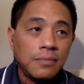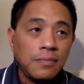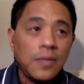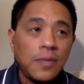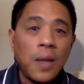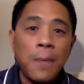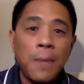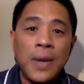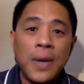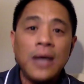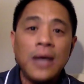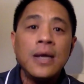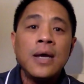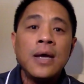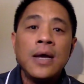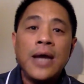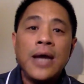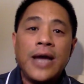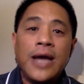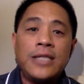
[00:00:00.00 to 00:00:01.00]
but
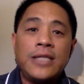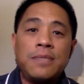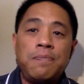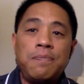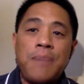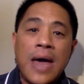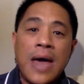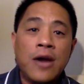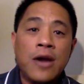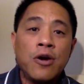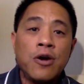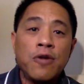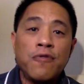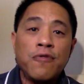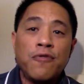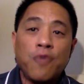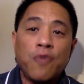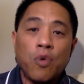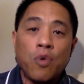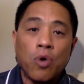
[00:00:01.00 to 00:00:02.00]
it's better
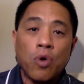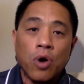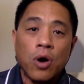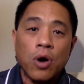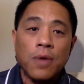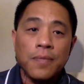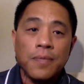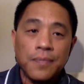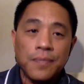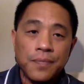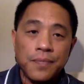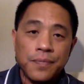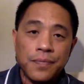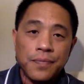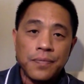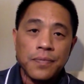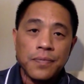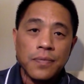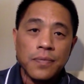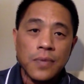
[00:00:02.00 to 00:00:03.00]
for
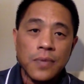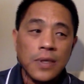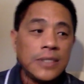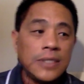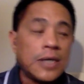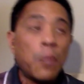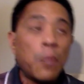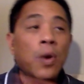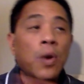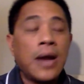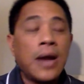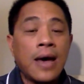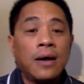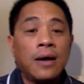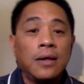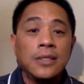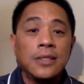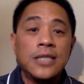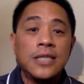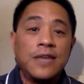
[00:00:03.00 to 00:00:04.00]
someone
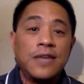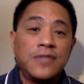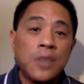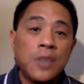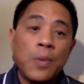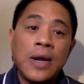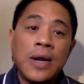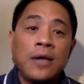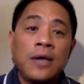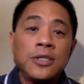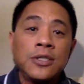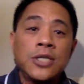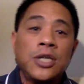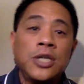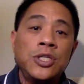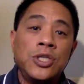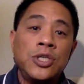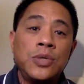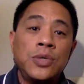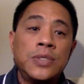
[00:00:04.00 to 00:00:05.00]
else. If someone else
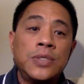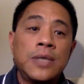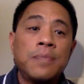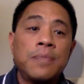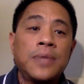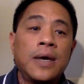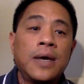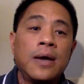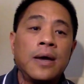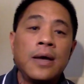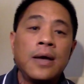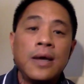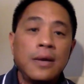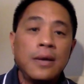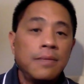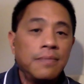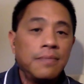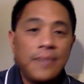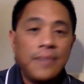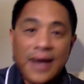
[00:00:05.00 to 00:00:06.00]
can do something
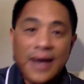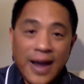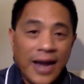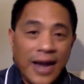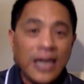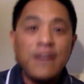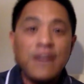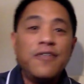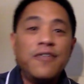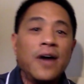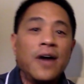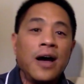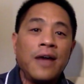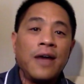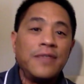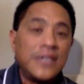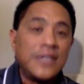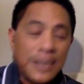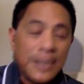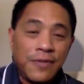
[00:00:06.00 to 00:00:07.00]
85,
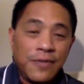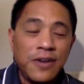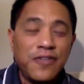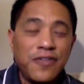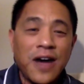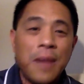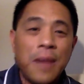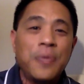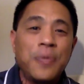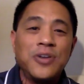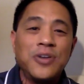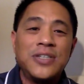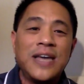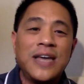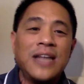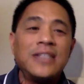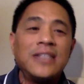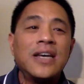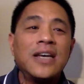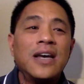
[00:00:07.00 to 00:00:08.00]
75%